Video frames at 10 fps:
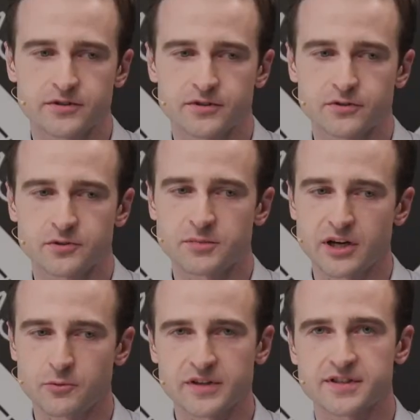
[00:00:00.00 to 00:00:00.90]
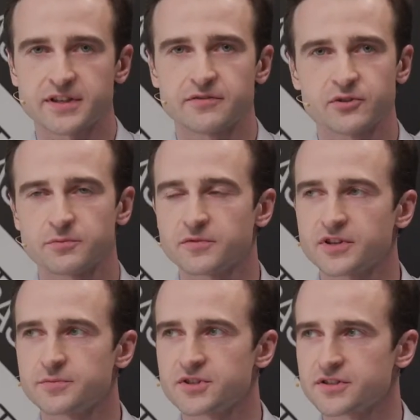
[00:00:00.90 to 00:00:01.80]
to admire one thing from
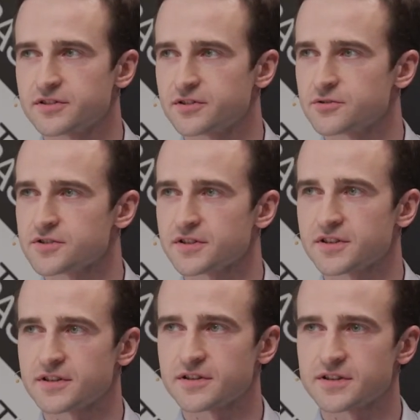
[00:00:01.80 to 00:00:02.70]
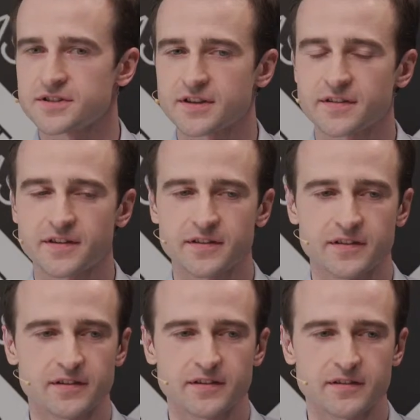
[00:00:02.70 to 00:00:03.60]
Vladimir's interview, that he said that
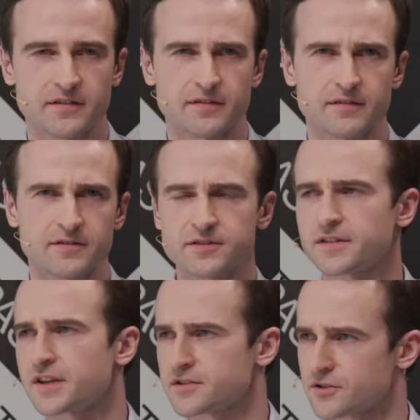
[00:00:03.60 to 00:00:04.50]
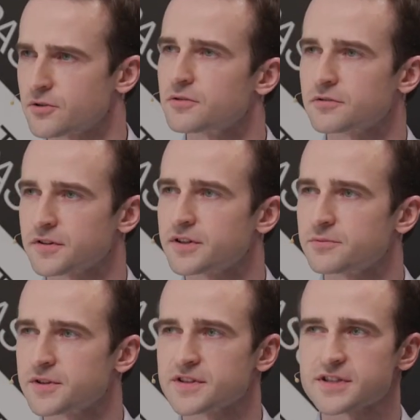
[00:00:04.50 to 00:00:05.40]
3 years ago already,
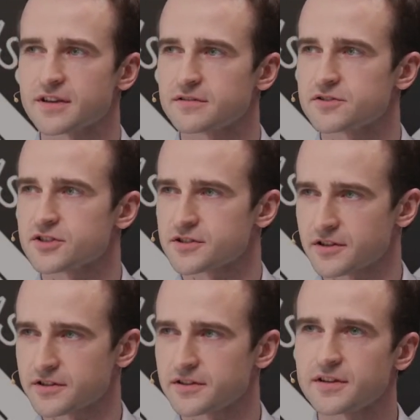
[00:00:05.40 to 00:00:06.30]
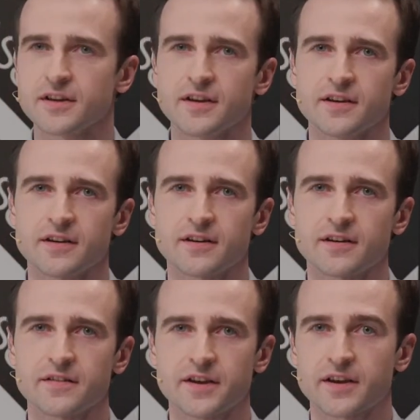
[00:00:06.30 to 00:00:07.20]
when the cycle just started,
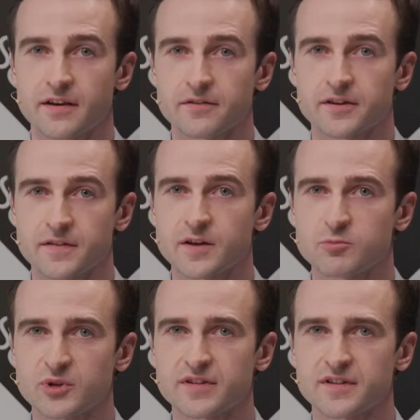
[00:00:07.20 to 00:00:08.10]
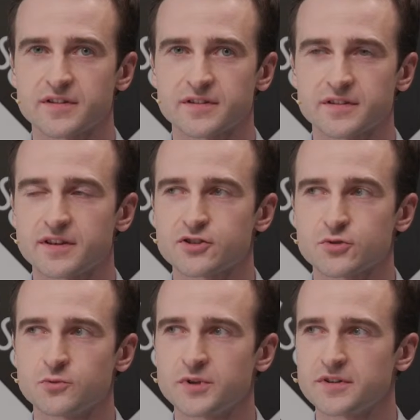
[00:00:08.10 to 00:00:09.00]
they have in their plan that Jan
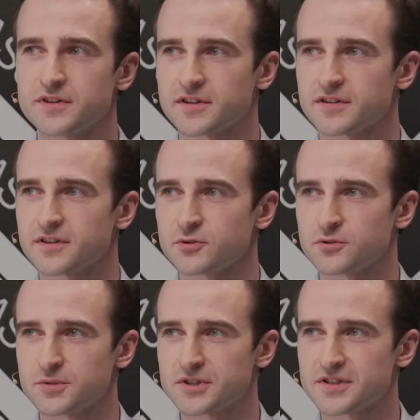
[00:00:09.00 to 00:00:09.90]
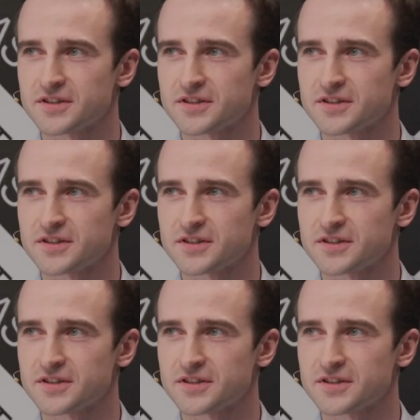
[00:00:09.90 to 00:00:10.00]
should win candidate tournaments.